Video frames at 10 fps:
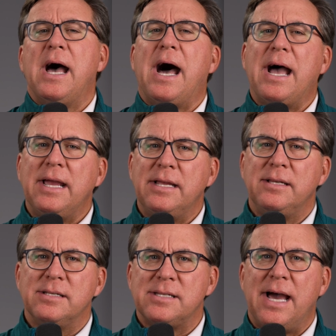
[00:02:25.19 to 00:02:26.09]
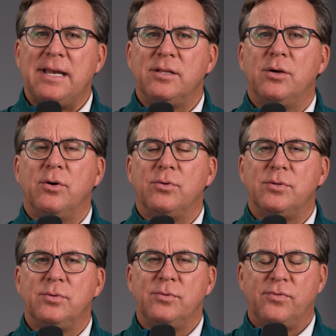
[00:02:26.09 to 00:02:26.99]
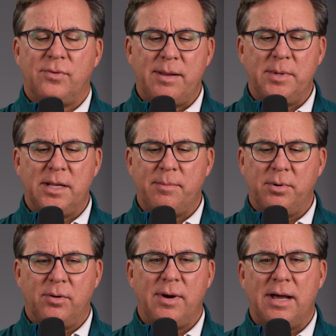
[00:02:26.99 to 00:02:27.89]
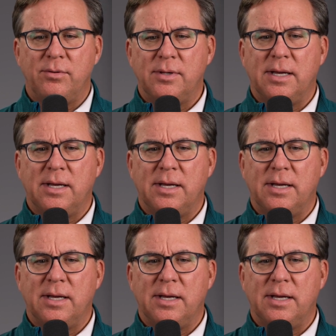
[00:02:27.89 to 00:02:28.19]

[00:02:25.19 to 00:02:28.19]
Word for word: I decided, though, to frame it up around